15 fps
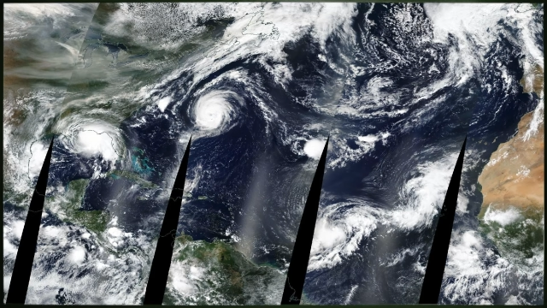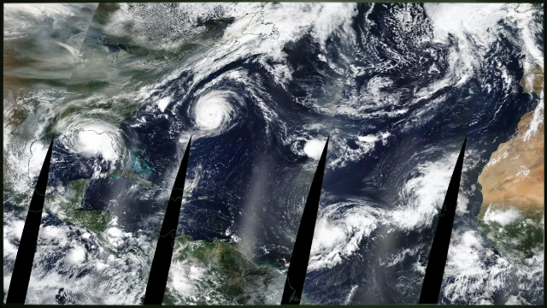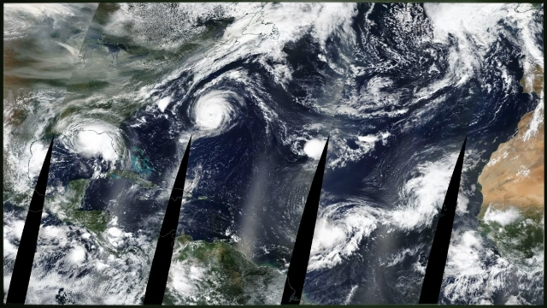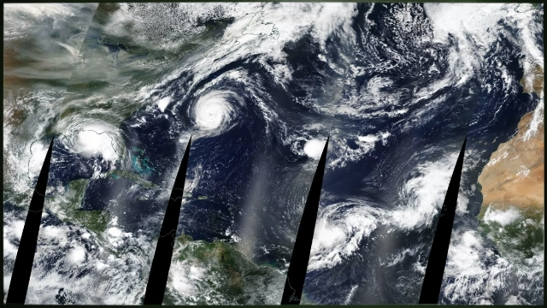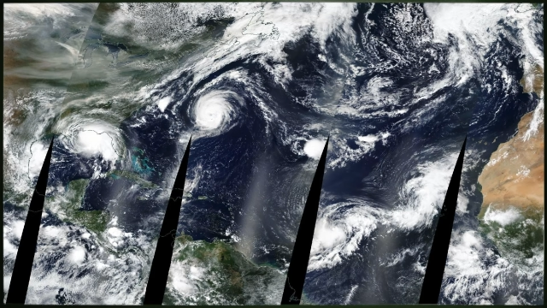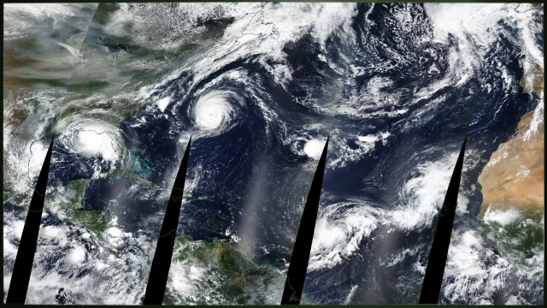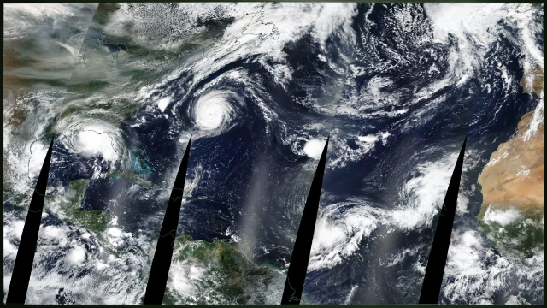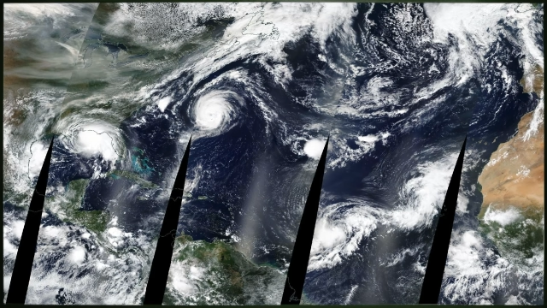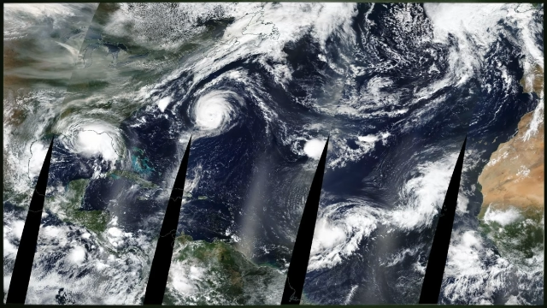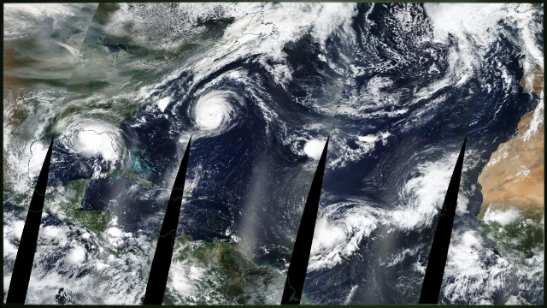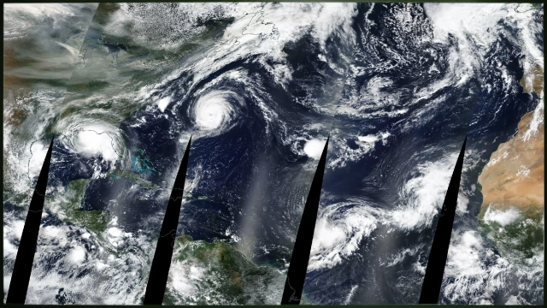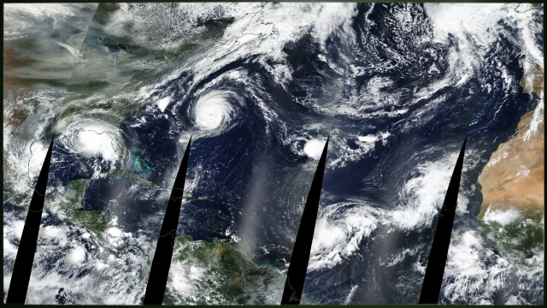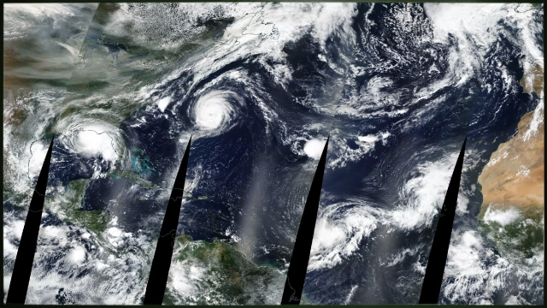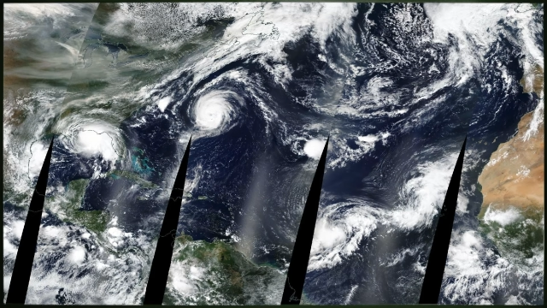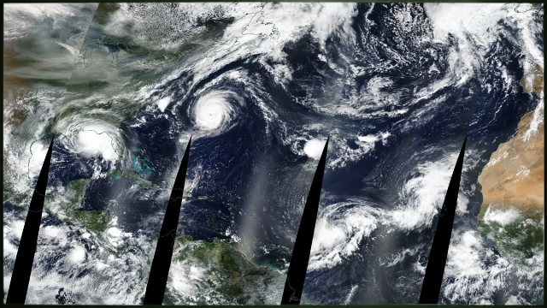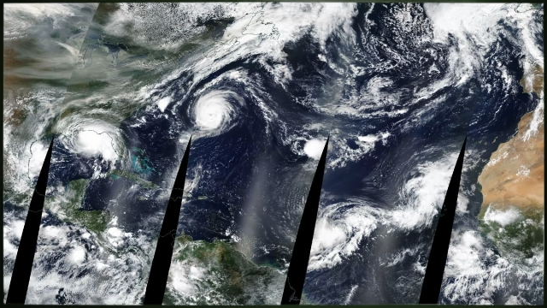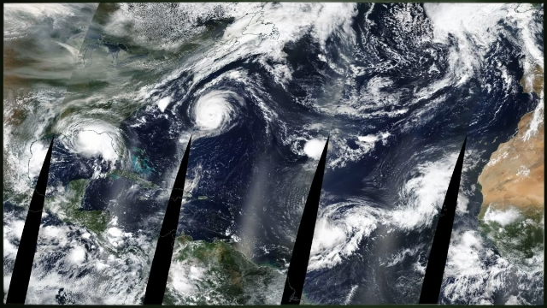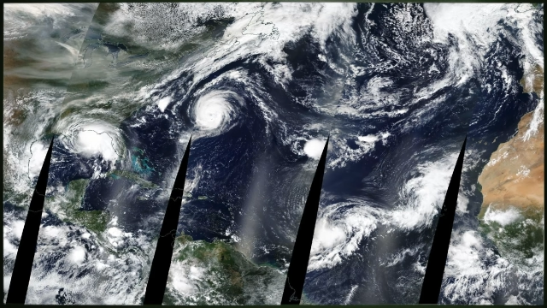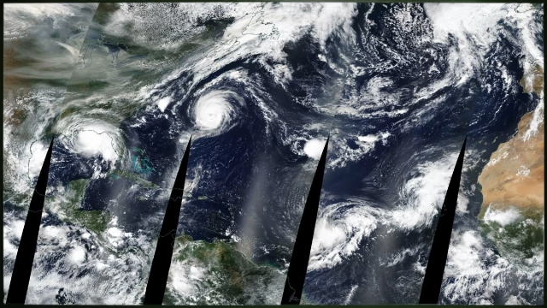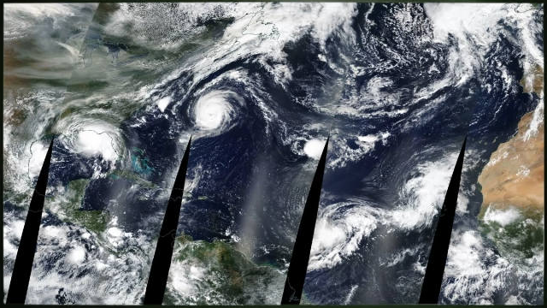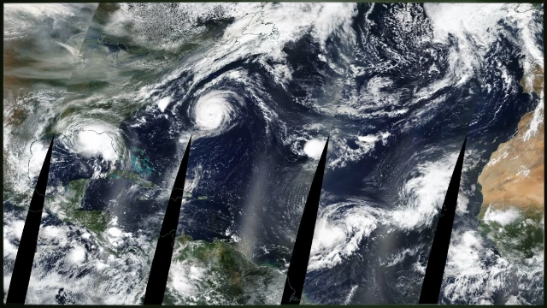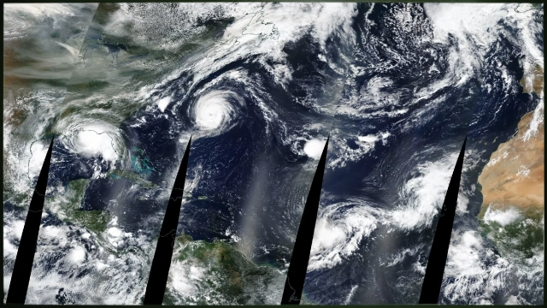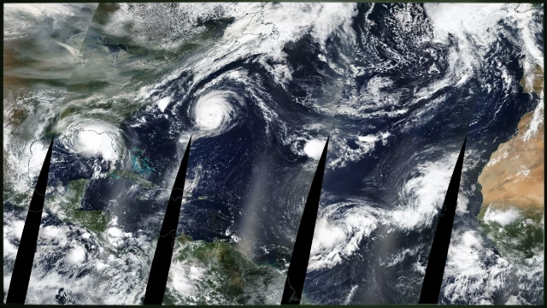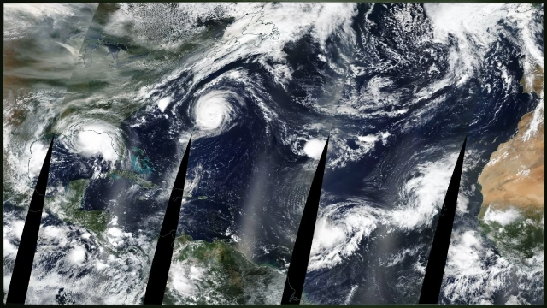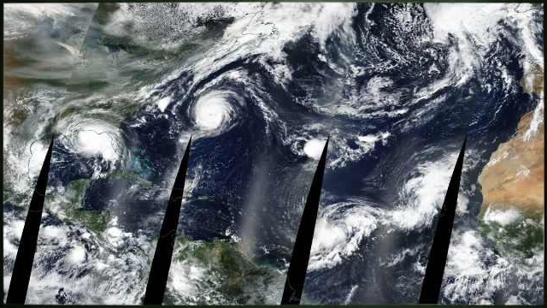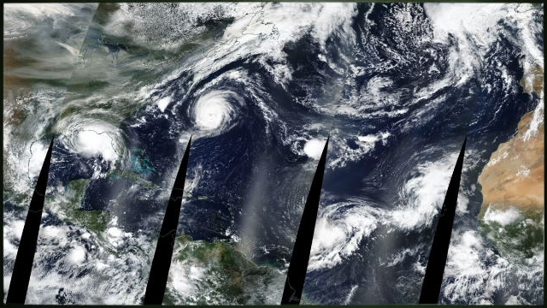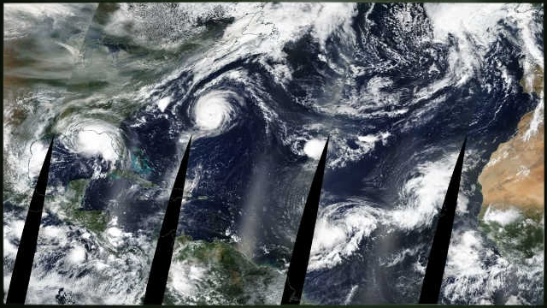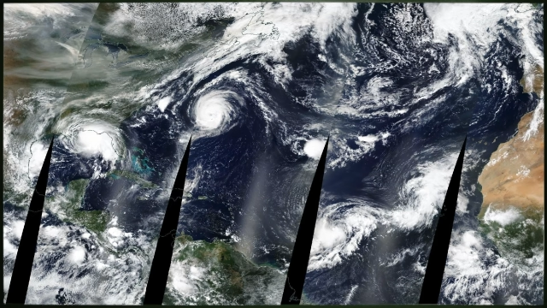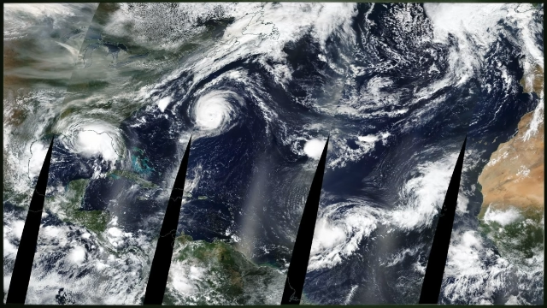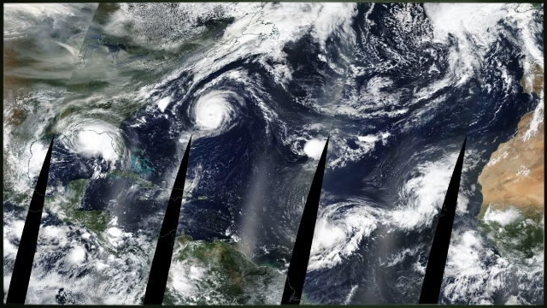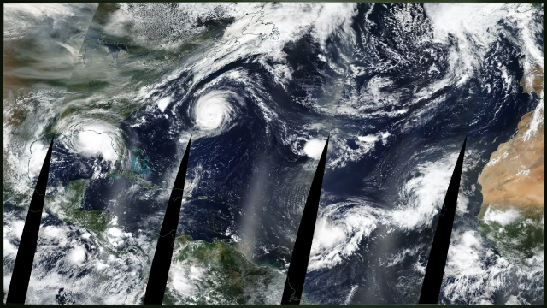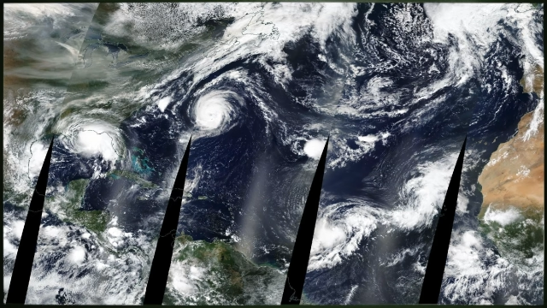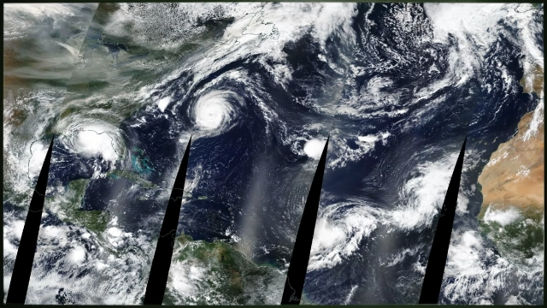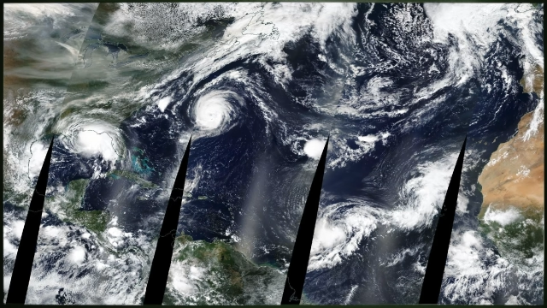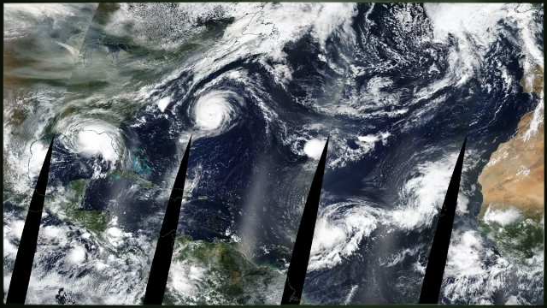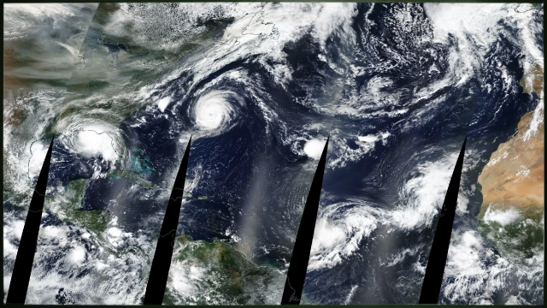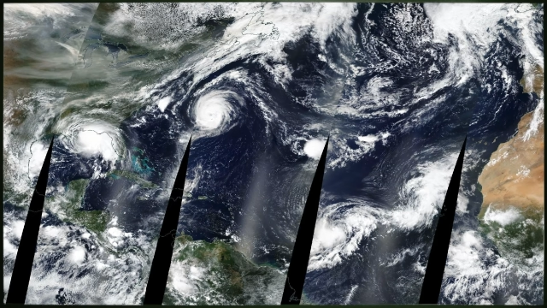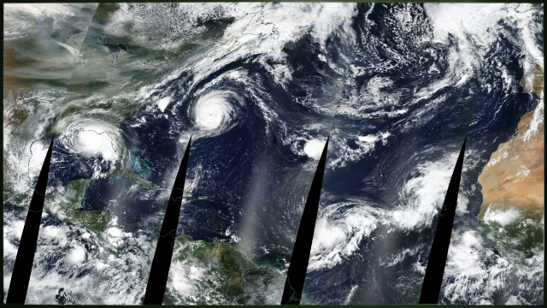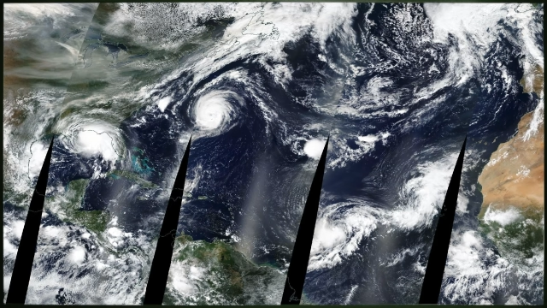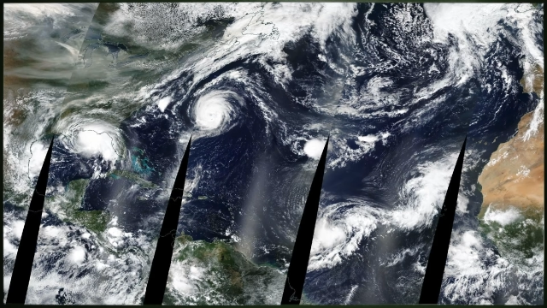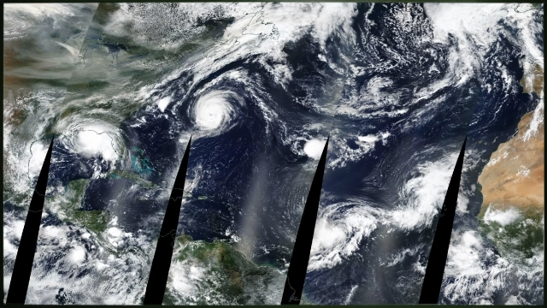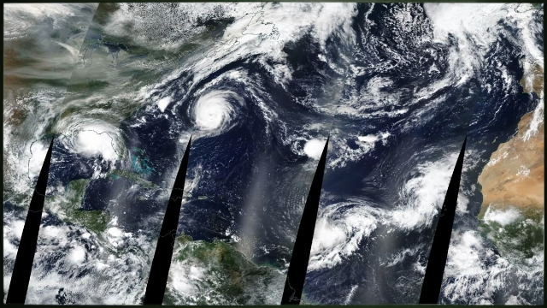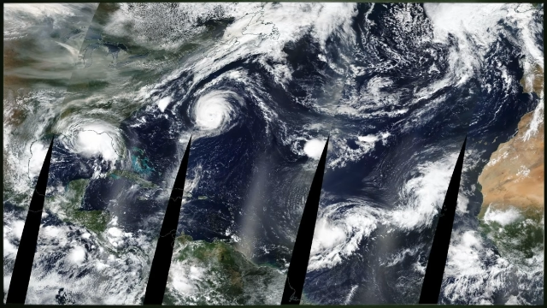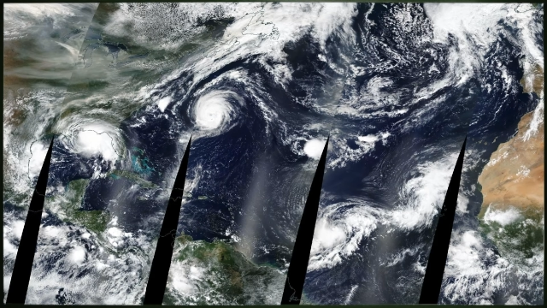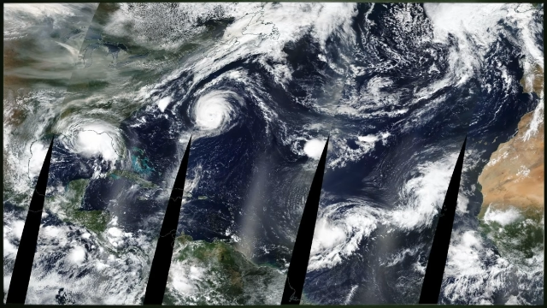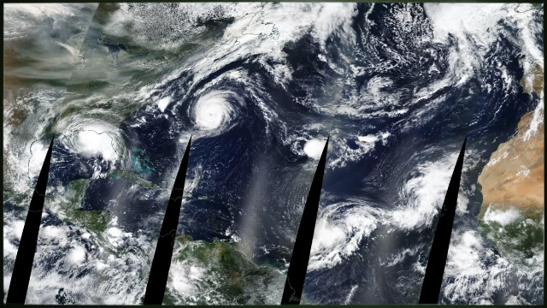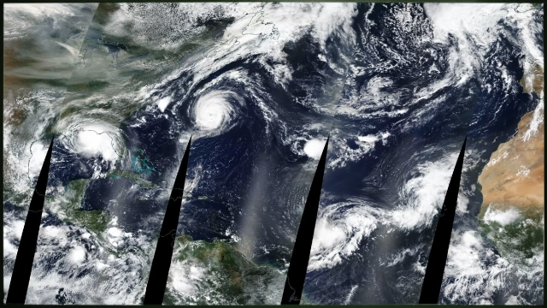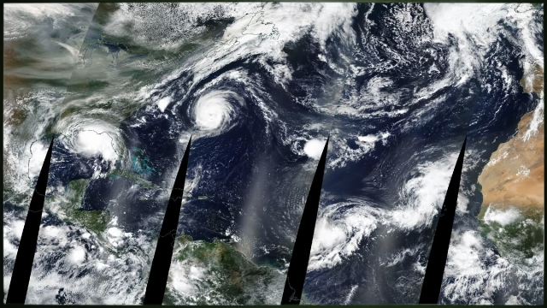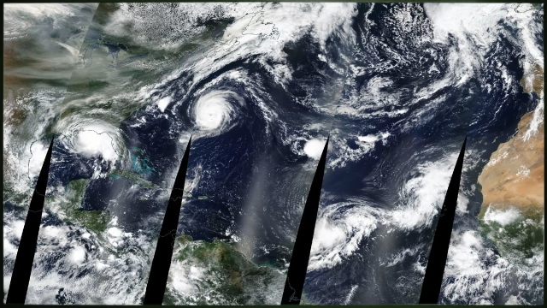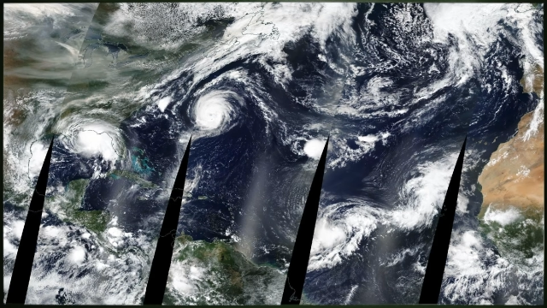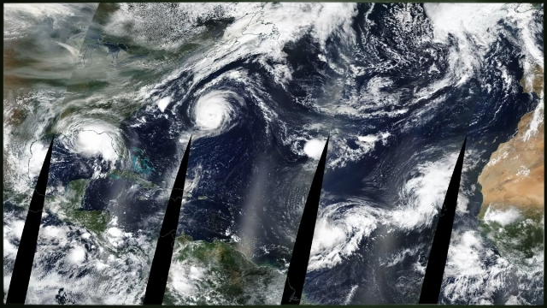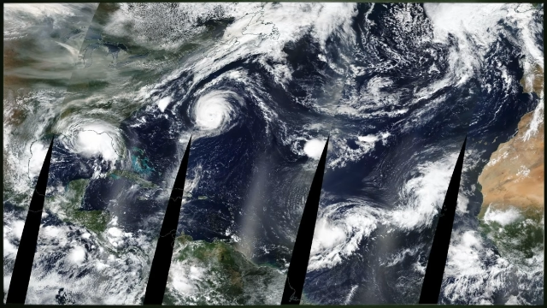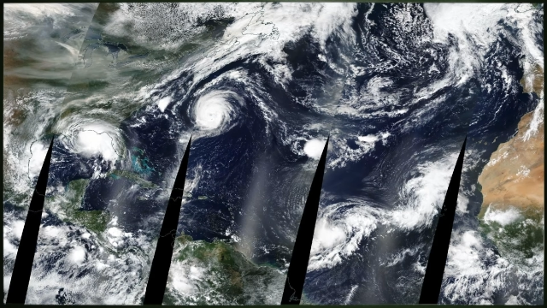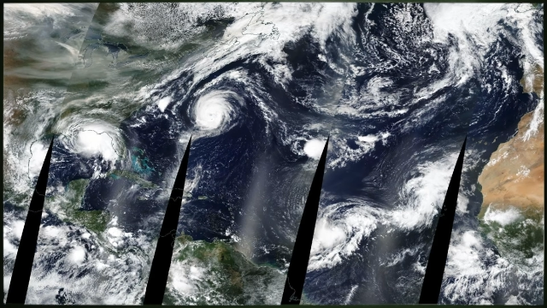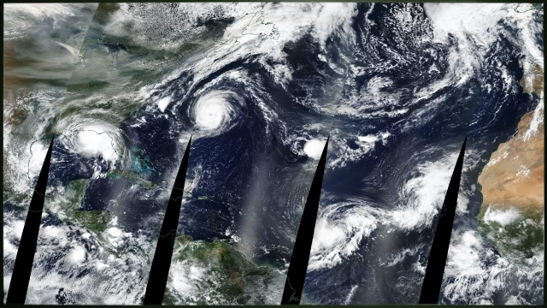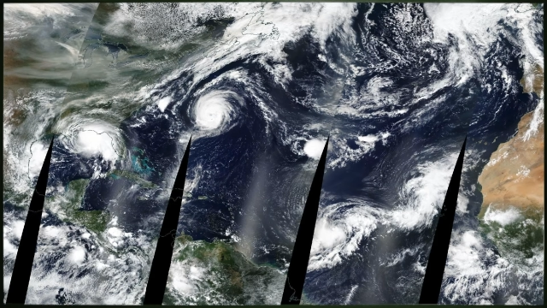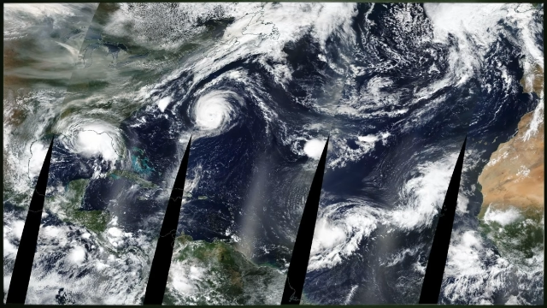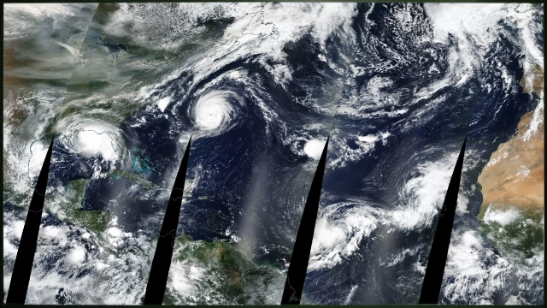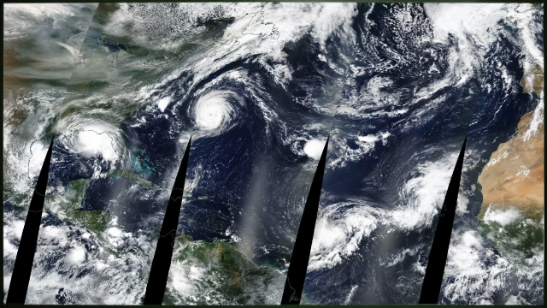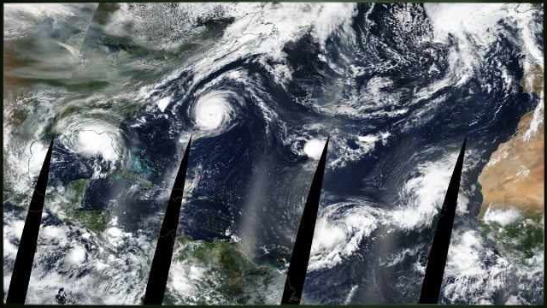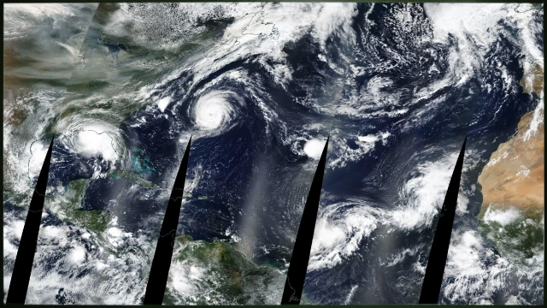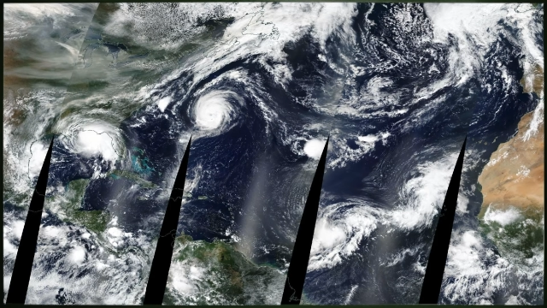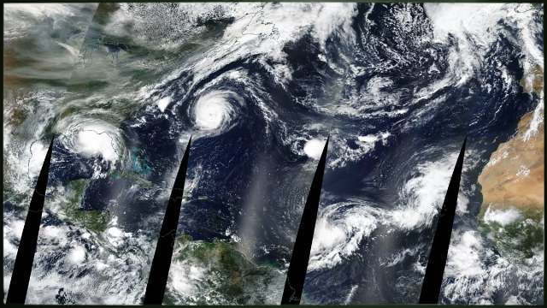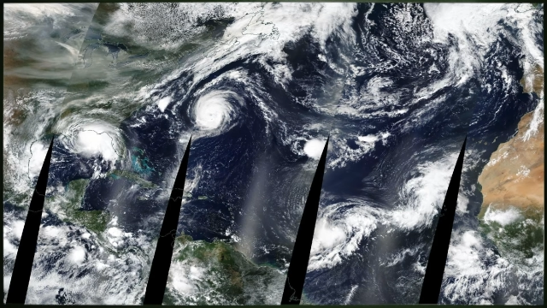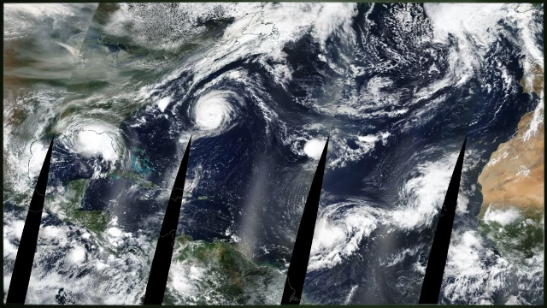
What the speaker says: No face is visible, so there are no lips to read.